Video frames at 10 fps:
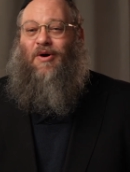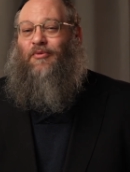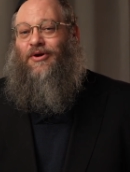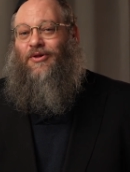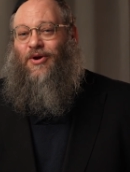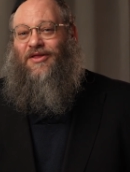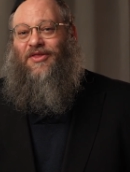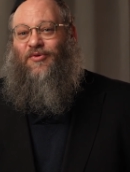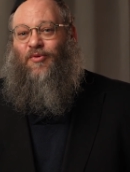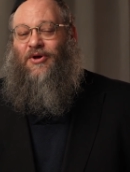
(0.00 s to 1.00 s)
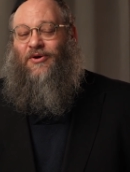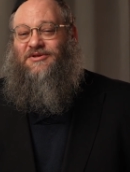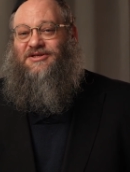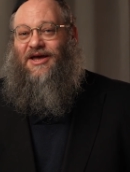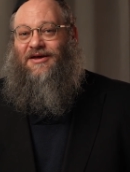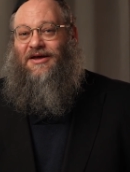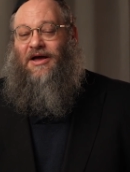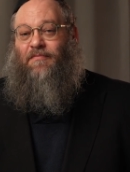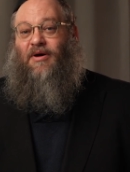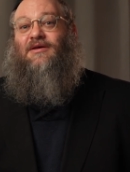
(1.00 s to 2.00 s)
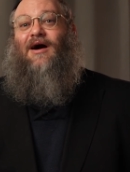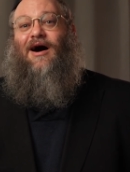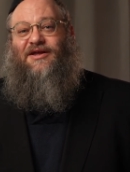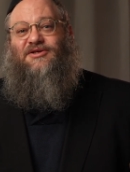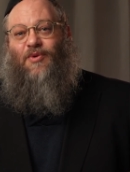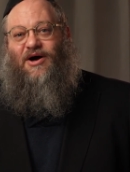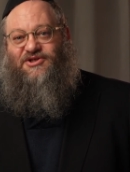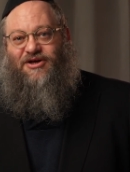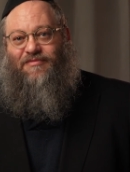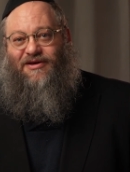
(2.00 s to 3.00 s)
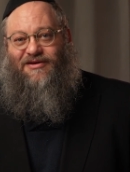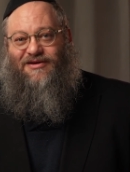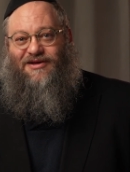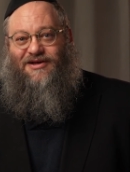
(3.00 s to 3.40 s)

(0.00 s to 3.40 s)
when we're alone in the room, we don't say, but God is watching me.